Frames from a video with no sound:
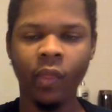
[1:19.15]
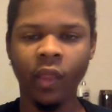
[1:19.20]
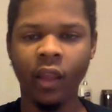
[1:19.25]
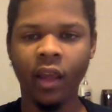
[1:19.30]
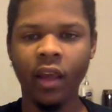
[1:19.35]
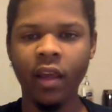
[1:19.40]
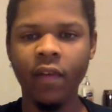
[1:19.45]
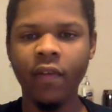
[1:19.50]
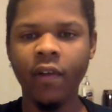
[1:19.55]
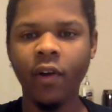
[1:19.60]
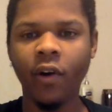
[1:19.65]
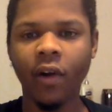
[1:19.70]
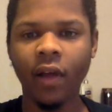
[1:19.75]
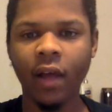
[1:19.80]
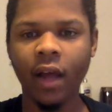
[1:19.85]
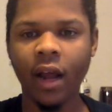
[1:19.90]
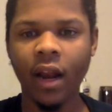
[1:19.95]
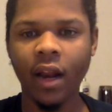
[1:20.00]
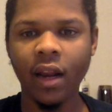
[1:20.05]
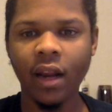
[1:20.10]
even though they
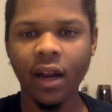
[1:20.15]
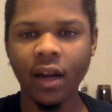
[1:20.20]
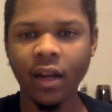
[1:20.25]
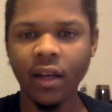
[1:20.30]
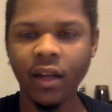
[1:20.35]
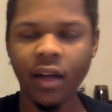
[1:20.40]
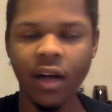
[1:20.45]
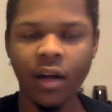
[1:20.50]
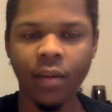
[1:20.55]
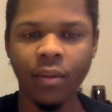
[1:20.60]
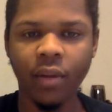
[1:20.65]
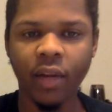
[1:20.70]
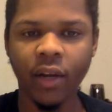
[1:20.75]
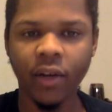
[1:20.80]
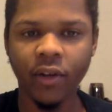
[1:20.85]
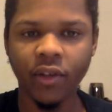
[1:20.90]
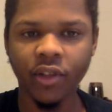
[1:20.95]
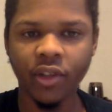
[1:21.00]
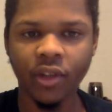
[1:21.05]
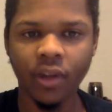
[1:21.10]
got a lot of young
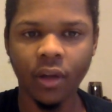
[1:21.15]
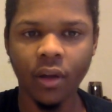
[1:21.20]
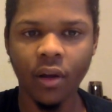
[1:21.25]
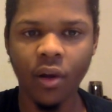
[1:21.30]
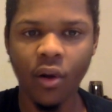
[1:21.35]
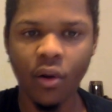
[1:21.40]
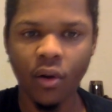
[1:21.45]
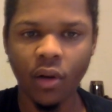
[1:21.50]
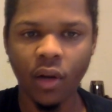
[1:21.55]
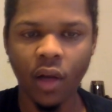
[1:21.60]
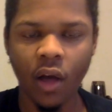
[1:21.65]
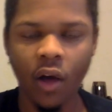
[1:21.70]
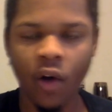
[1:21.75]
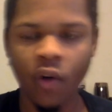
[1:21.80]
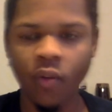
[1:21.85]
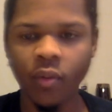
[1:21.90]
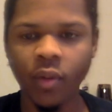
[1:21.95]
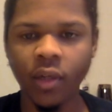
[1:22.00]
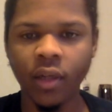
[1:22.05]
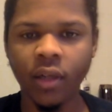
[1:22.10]
players still in
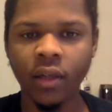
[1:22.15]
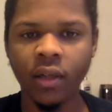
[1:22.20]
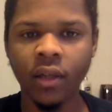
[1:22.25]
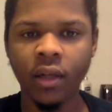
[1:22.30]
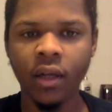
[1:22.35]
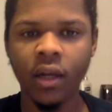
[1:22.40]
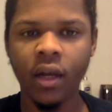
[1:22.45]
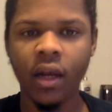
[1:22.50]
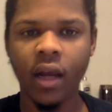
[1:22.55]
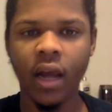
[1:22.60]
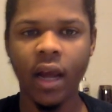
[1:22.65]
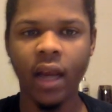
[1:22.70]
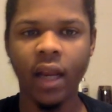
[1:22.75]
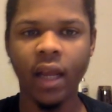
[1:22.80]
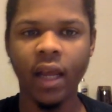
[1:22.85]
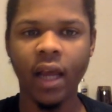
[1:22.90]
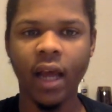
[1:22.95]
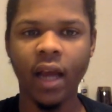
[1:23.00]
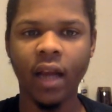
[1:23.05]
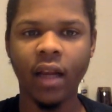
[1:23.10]
Oklahoma, and they
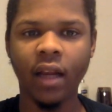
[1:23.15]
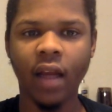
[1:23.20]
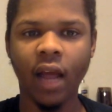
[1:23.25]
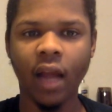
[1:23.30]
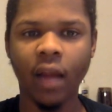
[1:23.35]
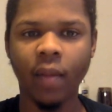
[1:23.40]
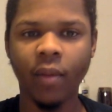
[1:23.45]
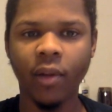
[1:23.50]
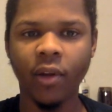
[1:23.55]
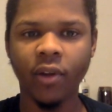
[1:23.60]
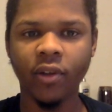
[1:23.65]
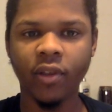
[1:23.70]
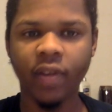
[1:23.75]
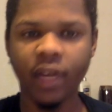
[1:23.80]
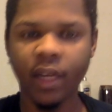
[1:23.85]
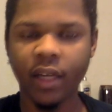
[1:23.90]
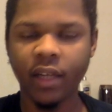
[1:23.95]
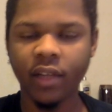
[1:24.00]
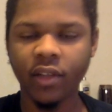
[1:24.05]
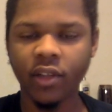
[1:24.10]
got a lot of players that
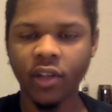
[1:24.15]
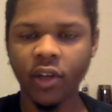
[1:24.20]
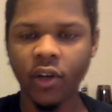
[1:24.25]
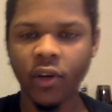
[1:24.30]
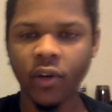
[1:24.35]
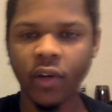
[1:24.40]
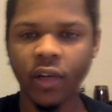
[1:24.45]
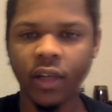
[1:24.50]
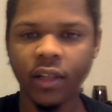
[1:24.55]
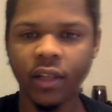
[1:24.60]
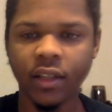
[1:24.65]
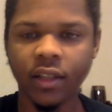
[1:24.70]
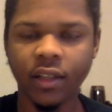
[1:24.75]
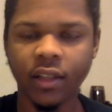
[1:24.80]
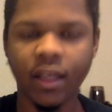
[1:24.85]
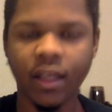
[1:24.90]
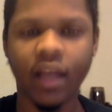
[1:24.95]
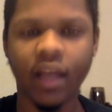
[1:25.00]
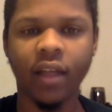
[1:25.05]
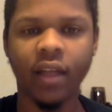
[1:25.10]
can turn into
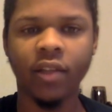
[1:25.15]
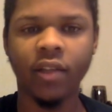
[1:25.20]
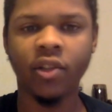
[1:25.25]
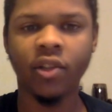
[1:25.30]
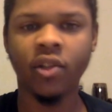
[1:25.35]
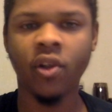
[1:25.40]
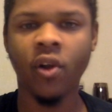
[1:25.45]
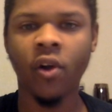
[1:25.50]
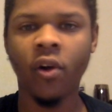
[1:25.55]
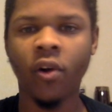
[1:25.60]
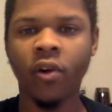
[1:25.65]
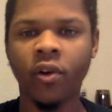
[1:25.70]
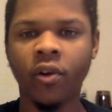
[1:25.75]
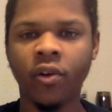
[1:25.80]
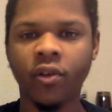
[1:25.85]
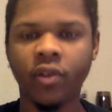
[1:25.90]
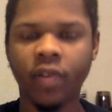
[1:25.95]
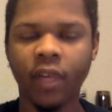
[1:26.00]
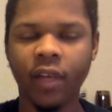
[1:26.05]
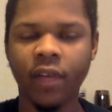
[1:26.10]
solid starters
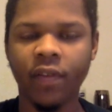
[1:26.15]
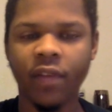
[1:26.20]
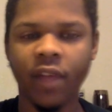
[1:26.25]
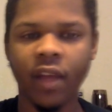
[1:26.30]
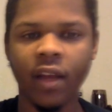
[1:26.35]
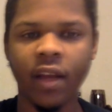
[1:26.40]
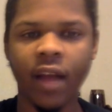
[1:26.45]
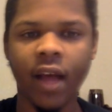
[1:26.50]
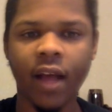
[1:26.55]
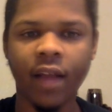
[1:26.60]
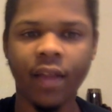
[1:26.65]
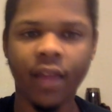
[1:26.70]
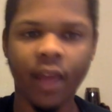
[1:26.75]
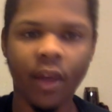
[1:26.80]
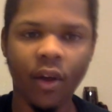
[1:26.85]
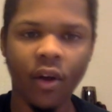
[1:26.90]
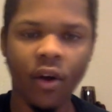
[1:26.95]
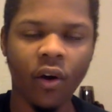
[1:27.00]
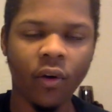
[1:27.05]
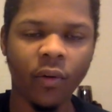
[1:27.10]
if they not that
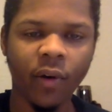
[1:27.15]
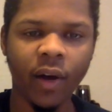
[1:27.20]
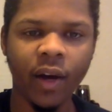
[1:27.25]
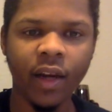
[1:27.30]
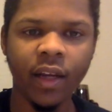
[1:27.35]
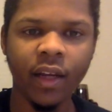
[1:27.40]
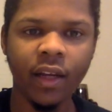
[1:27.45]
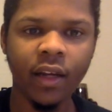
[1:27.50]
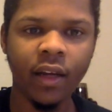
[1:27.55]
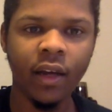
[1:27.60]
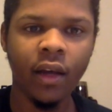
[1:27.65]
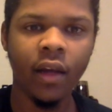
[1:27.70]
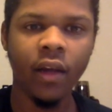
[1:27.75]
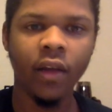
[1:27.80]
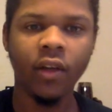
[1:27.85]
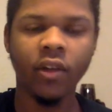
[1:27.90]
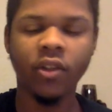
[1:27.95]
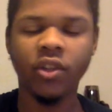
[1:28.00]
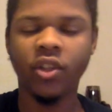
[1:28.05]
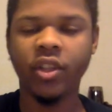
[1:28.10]
already,
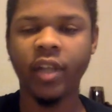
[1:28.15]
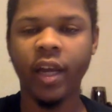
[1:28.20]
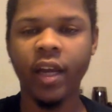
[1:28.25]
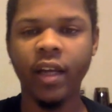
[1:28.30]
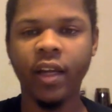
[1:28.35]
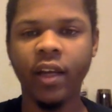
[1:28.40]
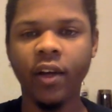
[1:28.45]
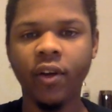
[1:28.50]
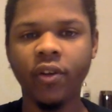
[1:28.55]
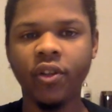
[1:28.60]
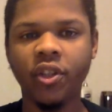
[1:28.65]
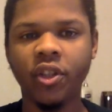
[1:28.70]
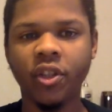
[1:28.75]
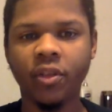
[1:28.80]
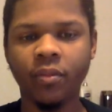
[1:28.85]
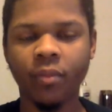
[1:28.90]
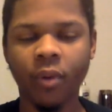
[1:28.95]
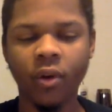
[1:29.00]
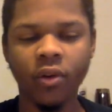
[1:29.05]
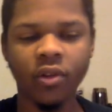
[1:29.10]
Shai Gilgeous
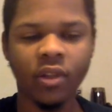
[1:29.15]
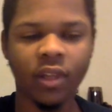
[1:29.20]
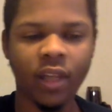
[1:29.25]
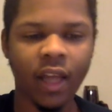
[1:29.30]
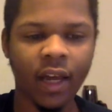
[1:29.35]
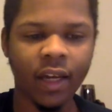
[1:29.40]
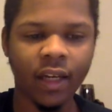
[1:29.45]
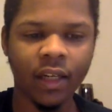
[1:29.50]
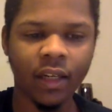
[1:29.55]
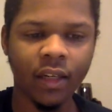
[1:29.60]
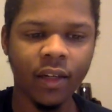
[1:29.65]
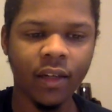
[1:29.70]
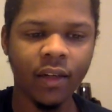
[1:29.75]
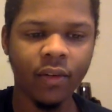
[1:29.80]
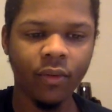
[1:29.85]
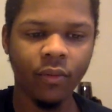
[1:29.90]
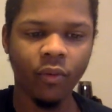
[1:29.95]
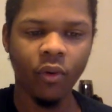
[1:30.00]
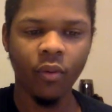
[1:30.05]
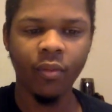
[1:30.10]
most likely
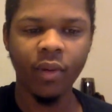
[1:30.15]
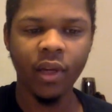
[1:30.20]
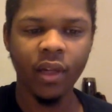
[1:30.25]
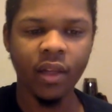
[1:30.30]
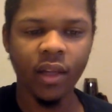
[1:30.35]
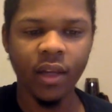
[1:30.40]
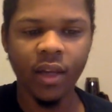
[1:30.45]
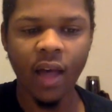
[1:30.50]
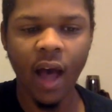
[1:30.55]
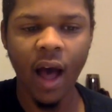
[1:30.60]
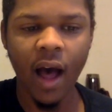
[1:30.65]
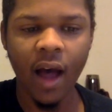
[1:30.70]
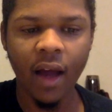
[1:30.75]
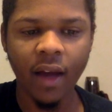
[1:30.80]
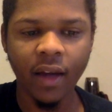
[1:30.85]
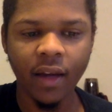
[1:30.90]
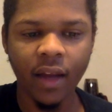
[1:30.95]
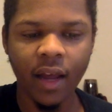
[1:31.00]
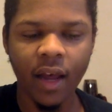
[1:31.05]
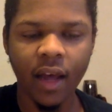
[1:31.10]
will be the guy
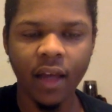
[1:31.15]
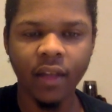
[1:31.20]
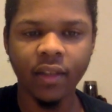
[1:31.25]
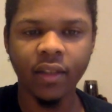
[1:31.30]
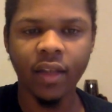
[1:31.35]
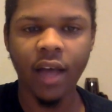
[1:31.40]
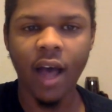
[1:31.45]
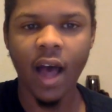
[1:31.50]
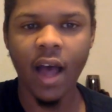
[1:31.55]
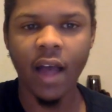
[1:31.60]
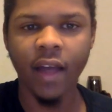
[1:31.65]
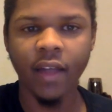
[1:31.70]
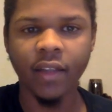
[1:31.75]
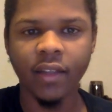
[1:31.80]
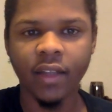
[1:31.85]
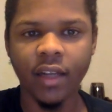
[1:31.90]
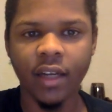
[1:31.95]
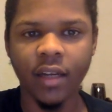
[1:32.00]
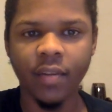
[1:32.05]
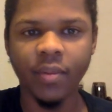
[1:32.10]
that has the highest
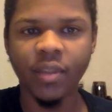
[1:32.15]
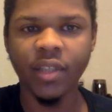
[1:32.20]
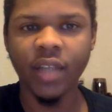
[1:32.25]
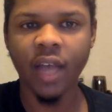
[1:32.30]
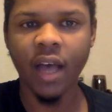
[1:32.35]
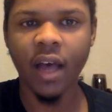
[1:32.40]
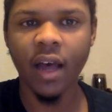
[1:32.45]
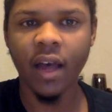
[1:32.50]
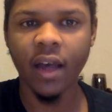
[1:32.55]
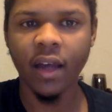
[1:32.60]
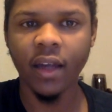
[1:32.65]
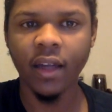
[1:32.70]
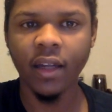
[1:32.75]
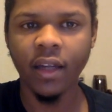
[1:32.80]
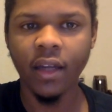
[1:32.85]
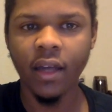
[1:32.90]
upside.